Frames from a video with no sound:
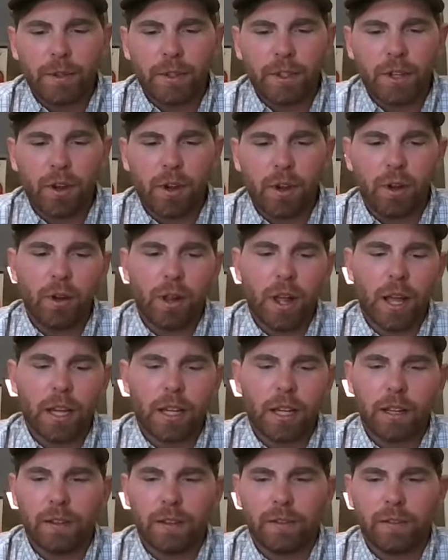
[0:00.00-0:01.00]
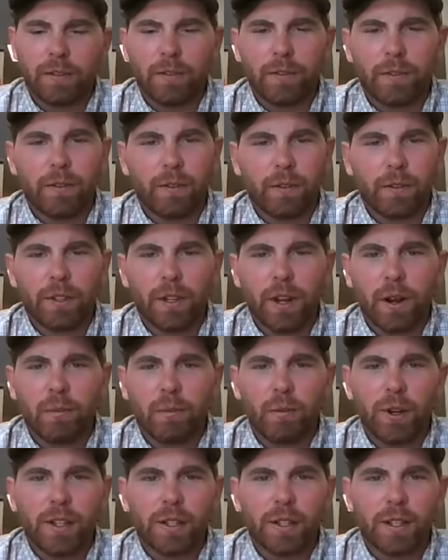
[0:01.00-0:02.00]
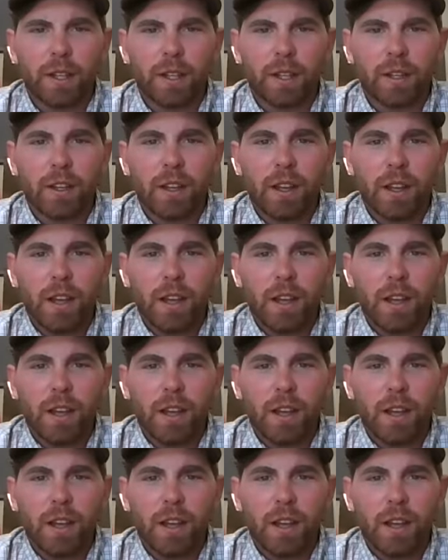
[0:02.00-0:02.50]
So like if for some reason